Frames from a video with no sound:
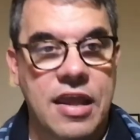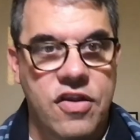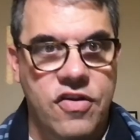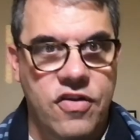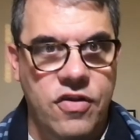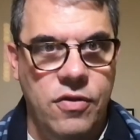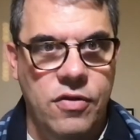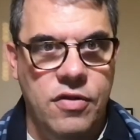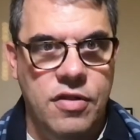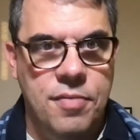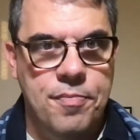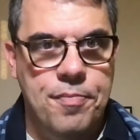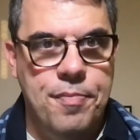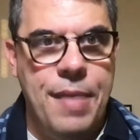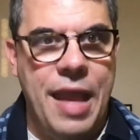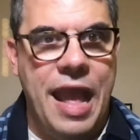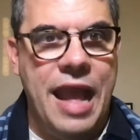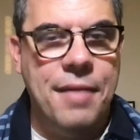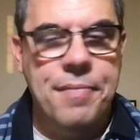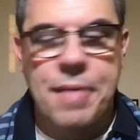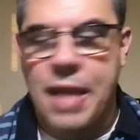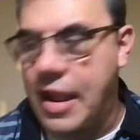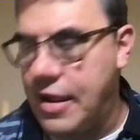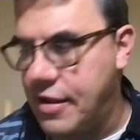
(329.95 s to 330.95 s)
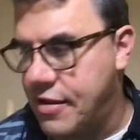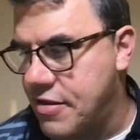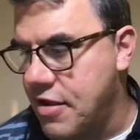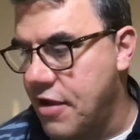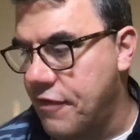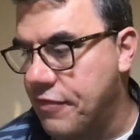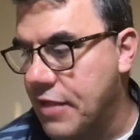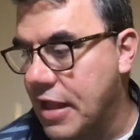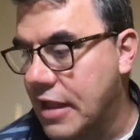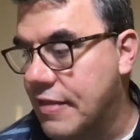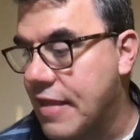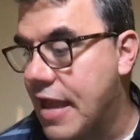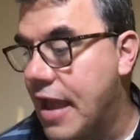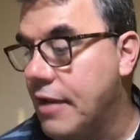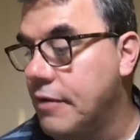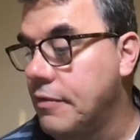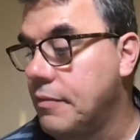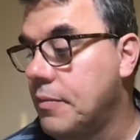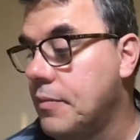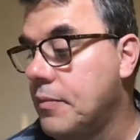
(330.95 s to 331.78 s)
issues, back pay, stuff like that.